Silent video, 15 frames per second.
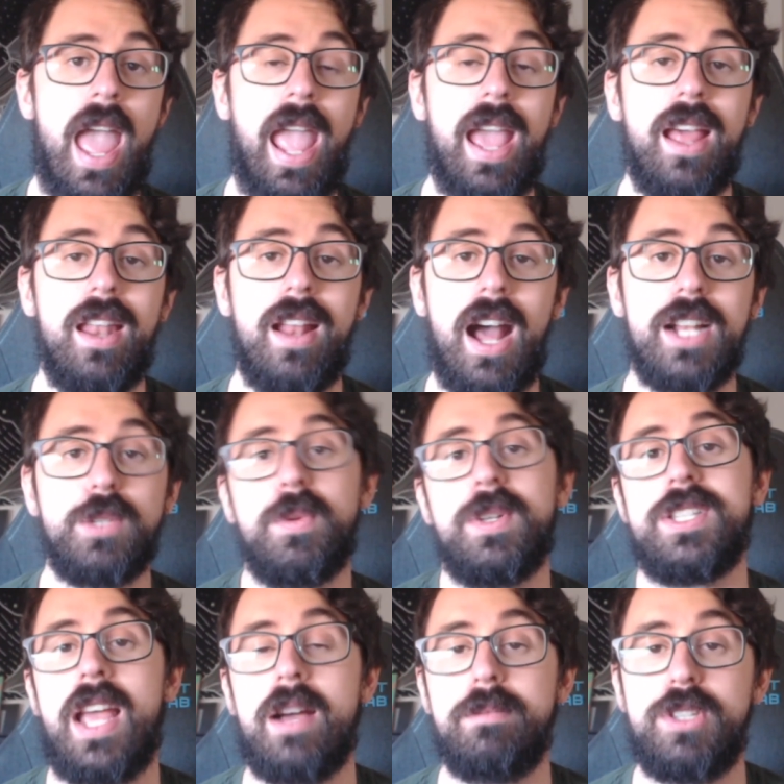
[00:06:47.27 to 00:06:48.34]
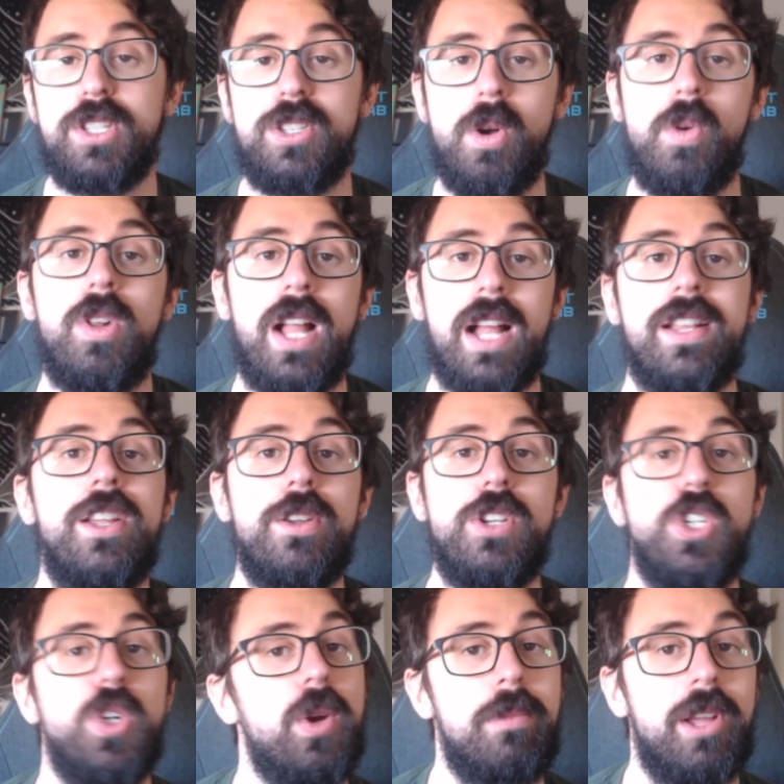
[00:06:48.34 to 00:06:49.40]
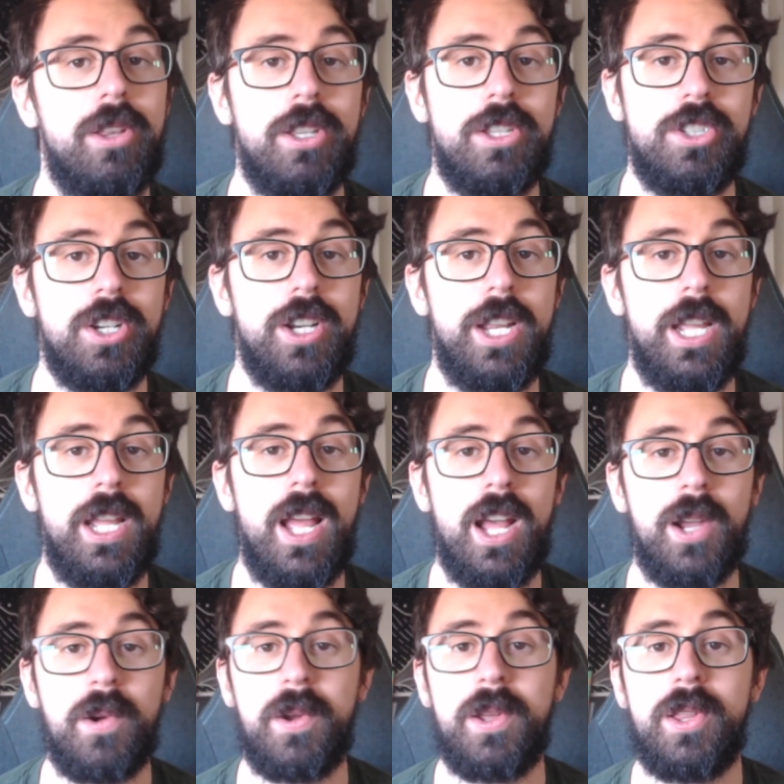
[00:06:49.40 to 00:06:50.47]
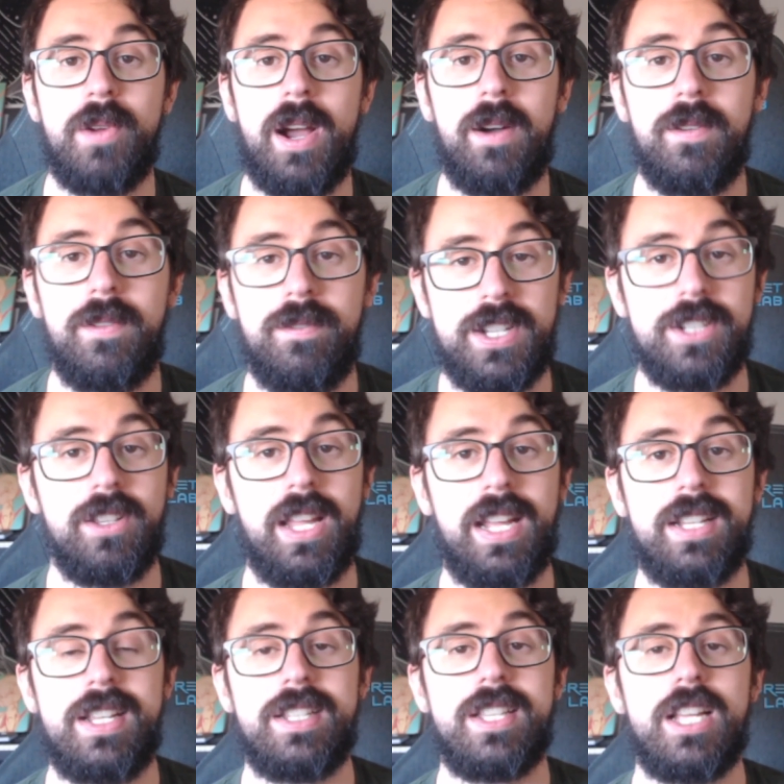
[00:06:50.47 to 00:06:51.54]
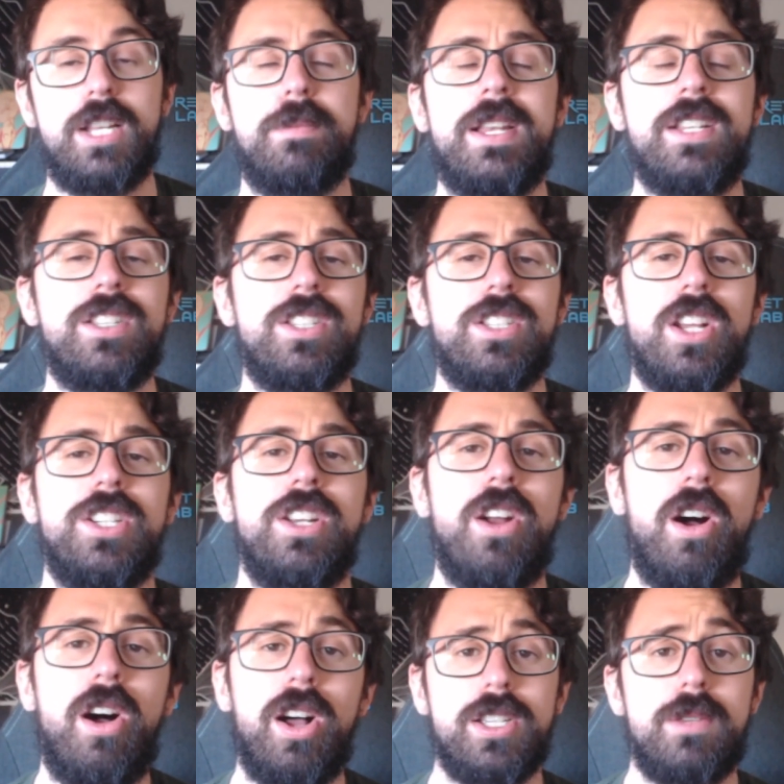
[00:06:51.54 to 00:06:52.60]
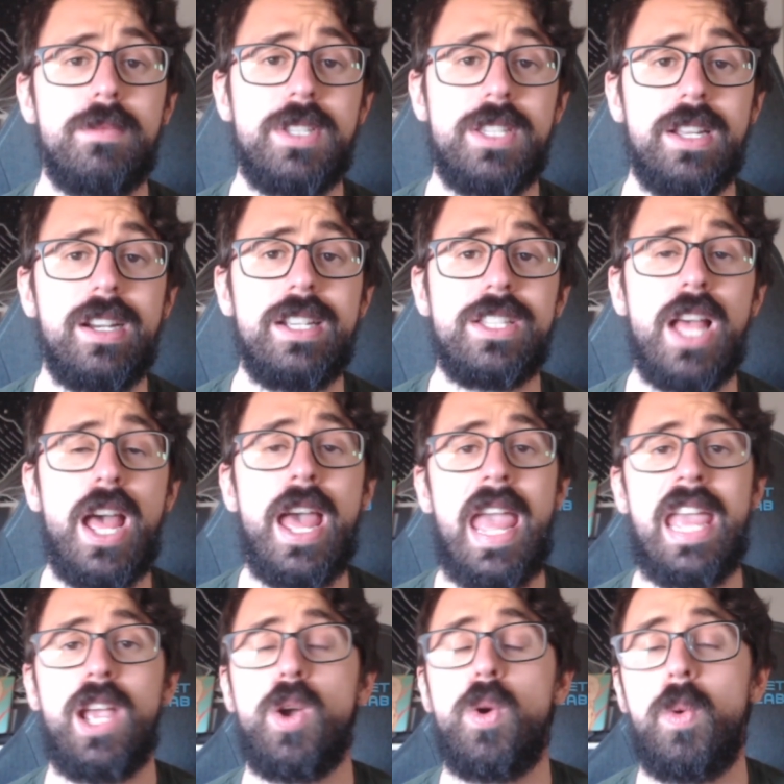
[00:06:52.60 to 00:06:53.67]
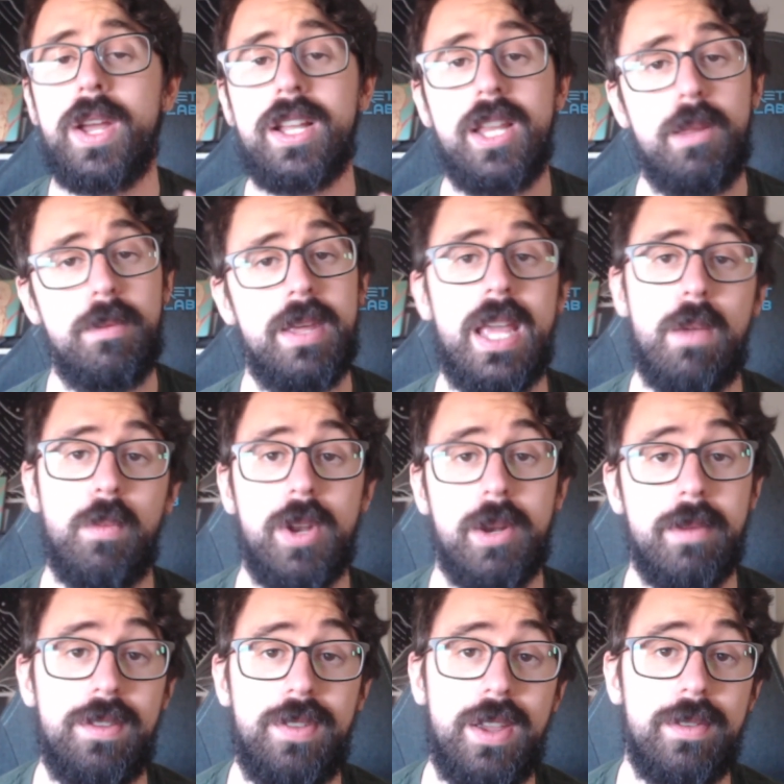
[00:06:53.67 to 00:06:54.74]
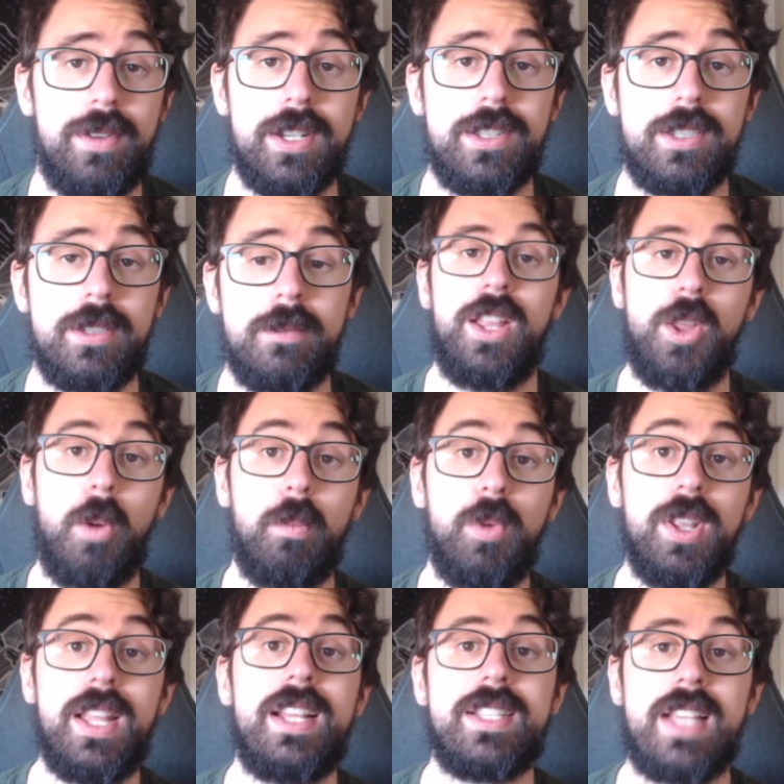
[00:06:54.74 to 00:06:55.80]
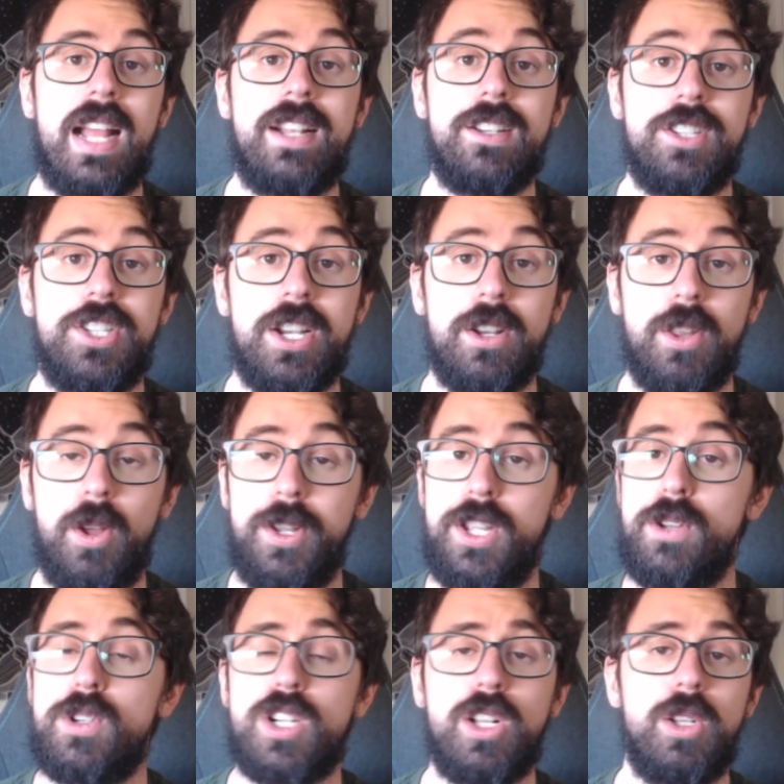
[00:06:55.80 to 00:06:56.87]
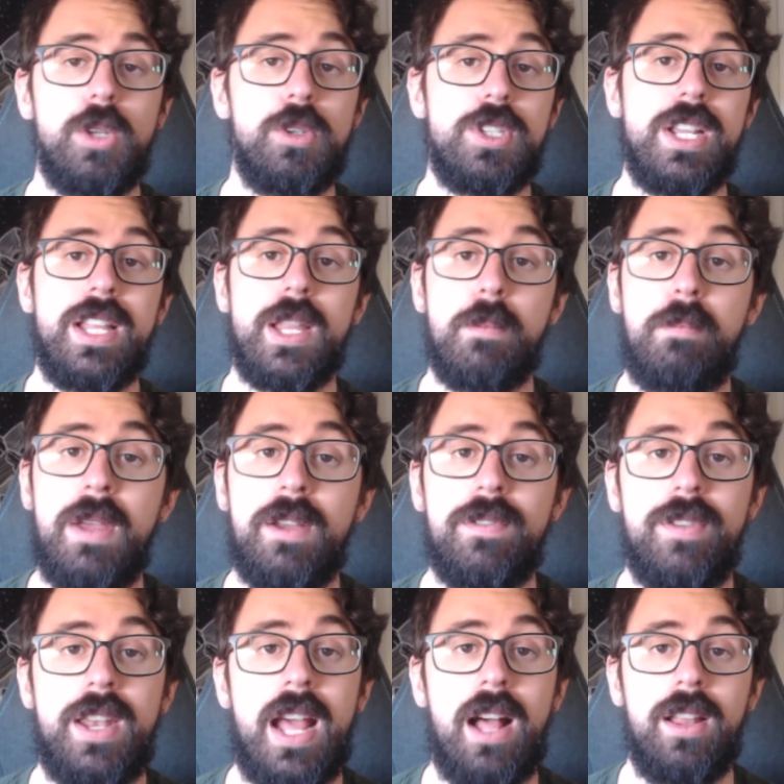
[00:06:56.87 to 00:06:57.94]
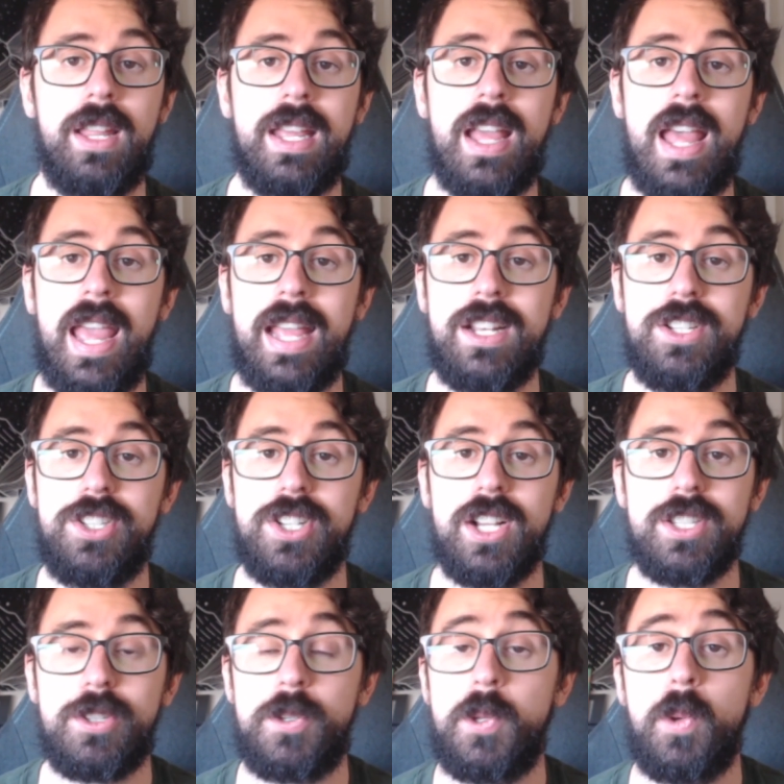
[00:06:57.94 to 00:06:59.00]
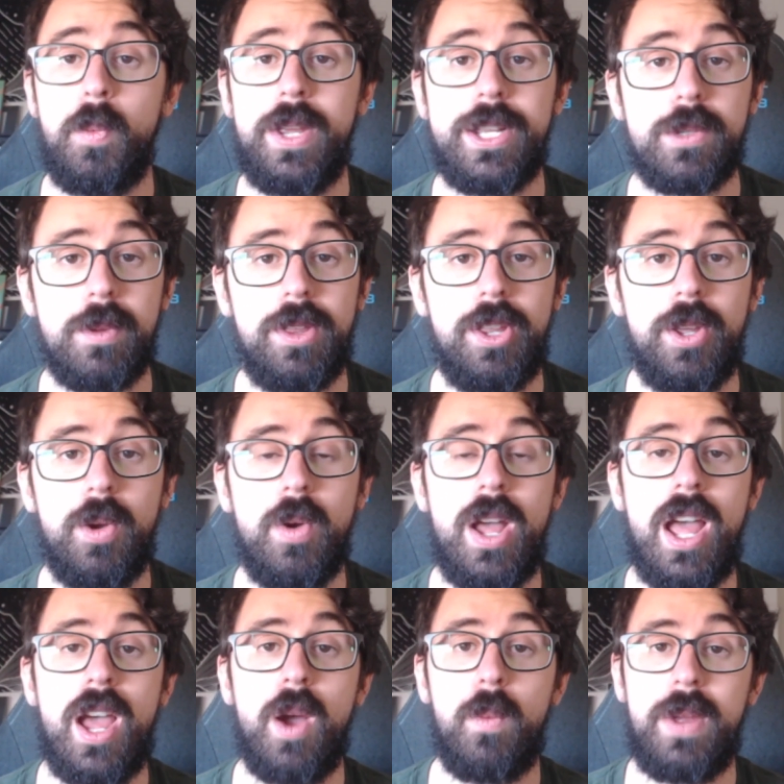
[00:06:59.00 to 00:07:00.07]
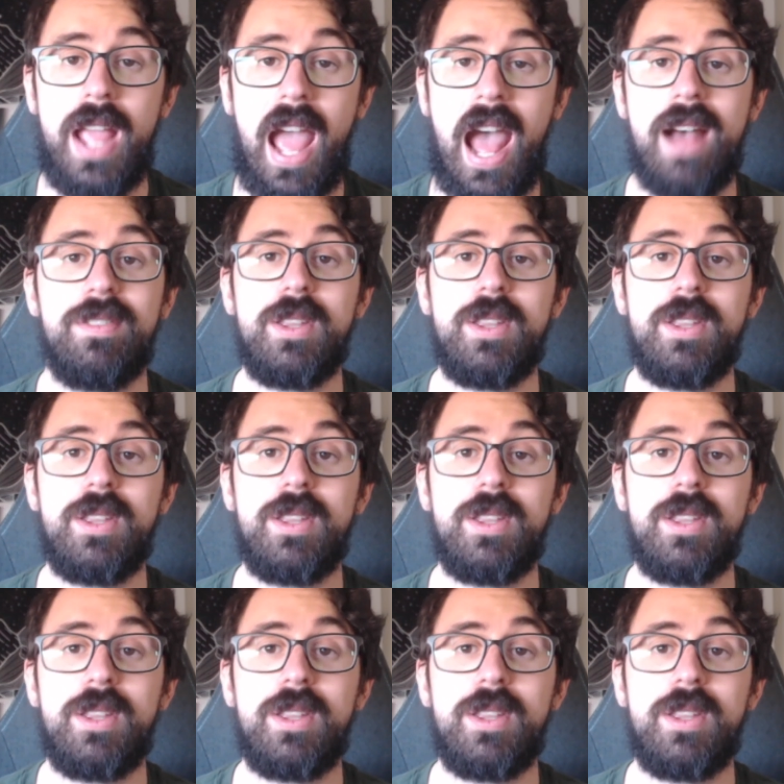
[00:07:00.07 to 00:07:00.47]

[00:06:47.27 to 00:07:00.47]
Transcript: And I just want to say I'm so glad that you joined me on this journey going throughout Vigilantes. It's been such an awesome series. It quickly became one of my favorites. So I'm really excited to share the huge closing and the big finale in just 2 weeks with you. We have